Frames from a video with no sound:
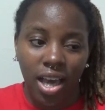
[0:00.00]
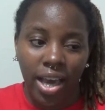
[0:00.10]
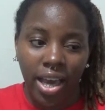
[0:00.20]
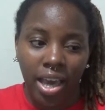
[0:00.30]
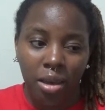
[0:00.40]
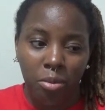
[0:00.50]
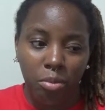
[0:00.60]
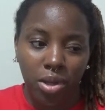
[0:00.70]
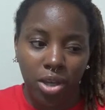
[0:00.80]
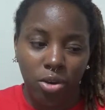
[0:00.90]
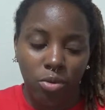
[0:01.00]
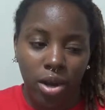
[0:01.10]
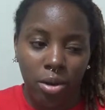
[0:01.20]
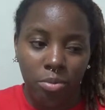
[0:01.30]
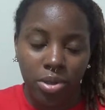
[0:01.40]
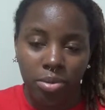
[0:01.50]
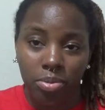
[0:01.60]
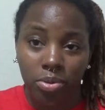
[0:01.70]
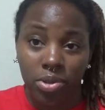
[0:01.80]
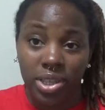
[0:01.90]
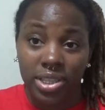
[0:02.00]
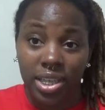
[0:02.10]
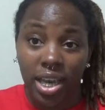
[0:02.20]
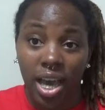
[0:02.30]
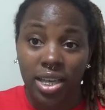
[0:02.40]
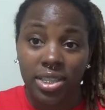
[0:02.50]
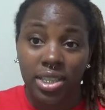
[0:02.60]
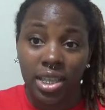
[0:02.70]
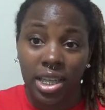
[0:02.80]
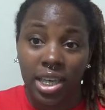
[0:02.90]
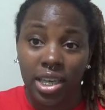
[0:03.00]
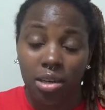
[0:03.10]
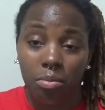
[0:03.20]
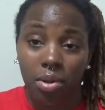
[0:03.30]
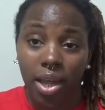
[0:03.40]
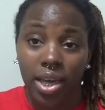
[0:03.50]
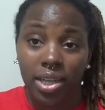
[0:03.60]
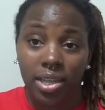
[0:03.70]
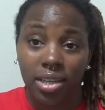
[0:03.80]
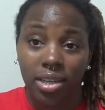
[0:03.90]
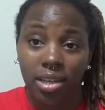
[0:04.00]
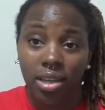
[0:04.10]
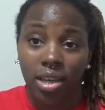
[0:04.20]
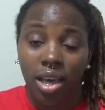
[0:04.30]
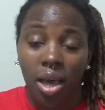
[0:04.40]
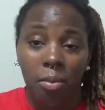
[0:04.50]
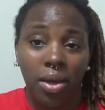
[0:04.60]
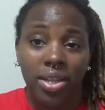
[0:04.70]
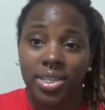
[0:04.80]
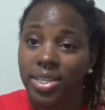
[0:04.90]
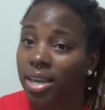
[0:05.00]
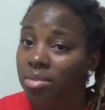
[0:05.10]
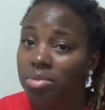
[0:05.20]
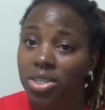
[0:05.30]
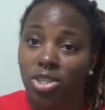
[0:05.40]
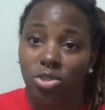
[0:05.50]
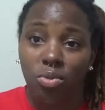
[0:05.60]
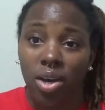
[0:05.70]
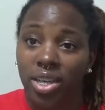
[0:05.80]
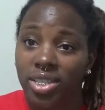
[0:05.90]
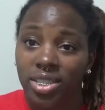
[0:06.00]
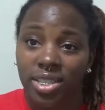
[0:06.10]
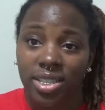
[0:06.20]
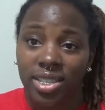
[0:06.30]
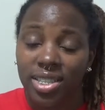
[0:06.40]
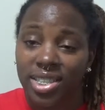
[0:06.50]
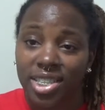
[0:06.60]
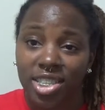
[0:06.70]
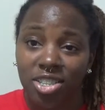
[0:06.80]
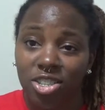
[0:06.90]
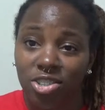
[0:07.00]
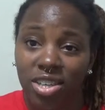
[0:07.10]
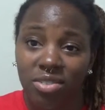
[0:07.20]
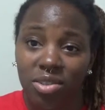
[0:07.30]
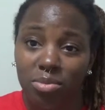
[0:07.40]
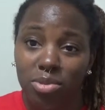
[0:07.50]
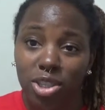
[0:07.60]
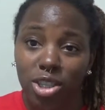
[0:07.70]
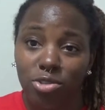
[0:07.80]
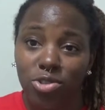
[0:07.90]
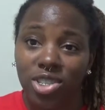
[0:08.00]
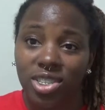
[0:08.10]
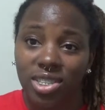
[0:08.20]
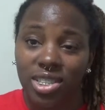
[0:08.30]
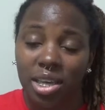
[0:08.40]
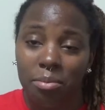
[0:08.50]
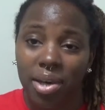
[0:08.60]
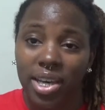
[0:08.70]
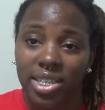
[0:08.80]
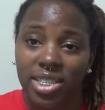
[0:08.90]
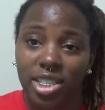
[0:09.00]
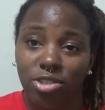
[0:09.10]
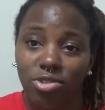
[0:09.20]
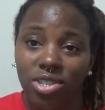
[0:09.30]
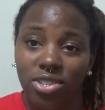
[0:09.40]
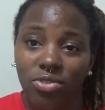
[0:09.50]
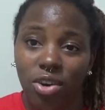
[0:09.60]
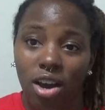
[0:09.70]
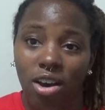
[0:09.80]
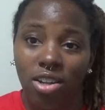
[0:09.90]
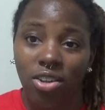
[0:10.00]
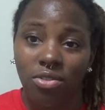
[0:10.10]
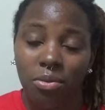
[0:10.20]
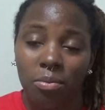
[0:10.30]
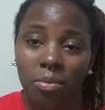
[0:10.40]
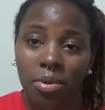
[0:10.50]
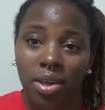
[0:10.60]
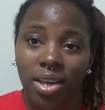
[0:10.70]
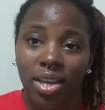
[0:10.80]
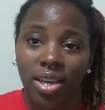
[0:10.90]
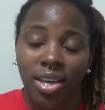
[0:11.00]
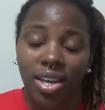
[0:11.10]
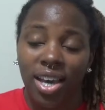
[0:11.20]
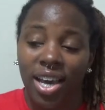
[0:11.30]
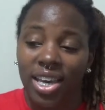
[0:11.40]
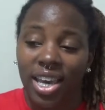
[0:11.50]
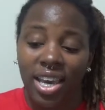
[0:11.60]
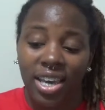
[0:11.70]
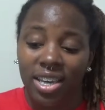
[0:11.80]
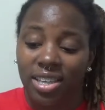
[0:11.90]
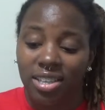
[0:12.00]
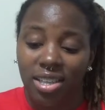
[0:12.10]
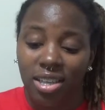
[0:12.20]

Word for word: I can't be around people that's constantly complaining about the same situation and you give them solutions and they make excuses for all of them. I can't